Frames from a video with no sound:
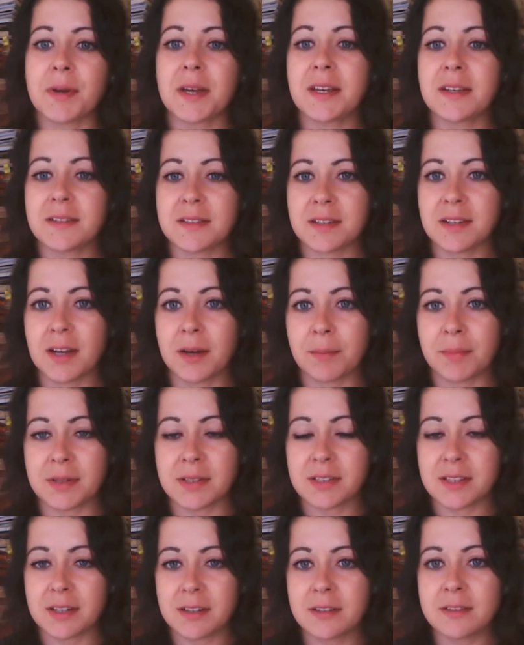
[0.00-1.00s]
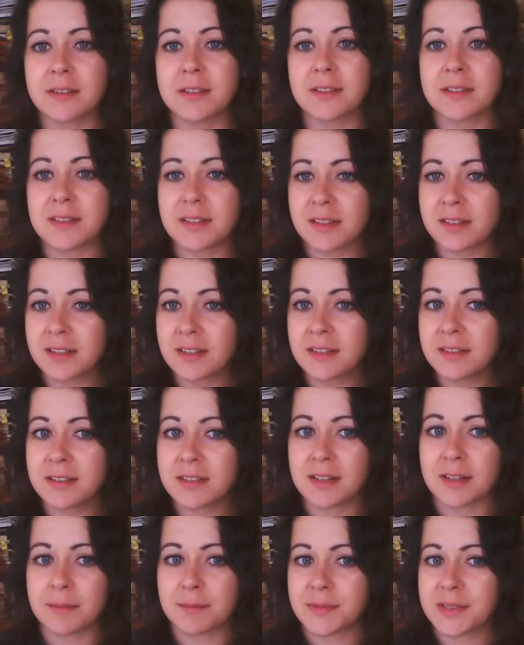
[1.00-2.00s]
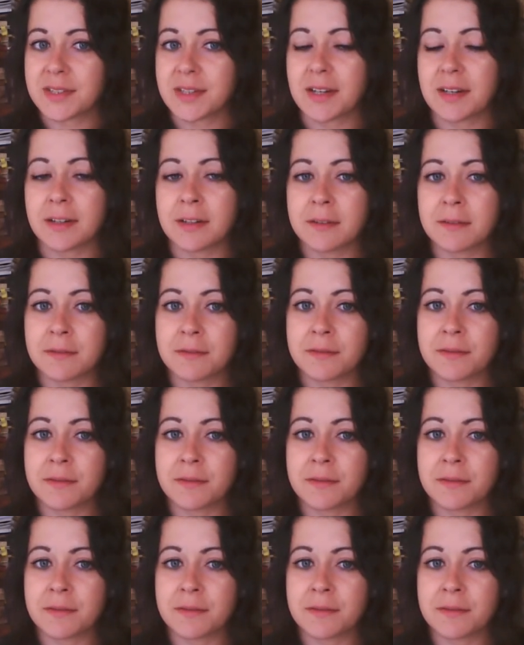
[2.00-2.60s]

pacing up and down and singing to himself.